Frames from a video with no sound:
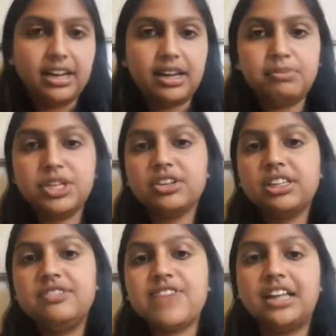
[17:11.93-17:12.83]

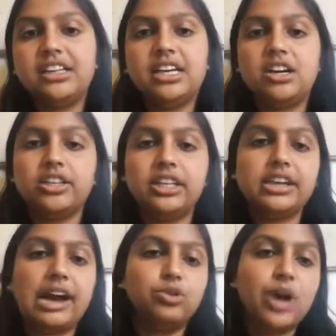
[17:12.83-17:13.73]
empirically validate on the
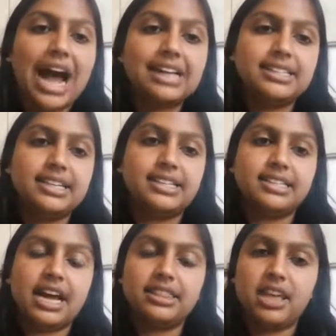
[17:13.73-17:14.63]
Yahoo Ads
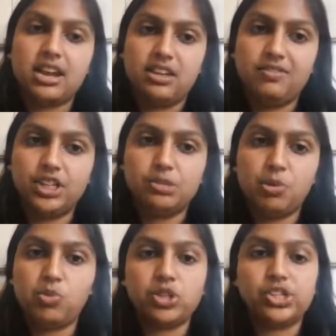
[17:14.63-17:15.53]
dataset that inverse
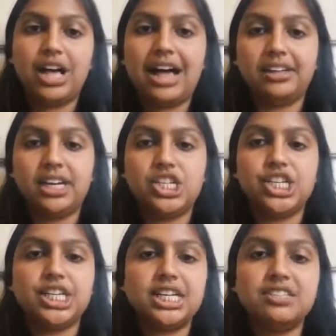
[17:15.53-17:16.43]
proportional
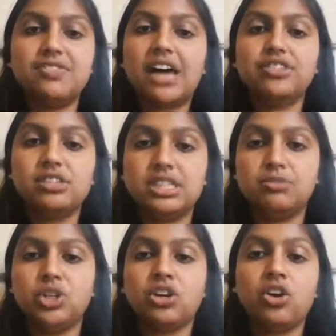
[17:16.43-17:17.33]
allocation is value
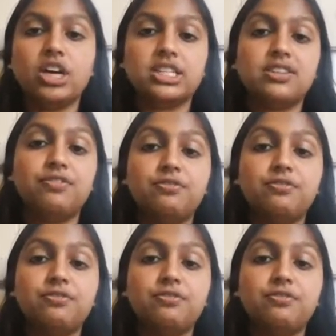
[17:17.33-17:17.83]
stable across the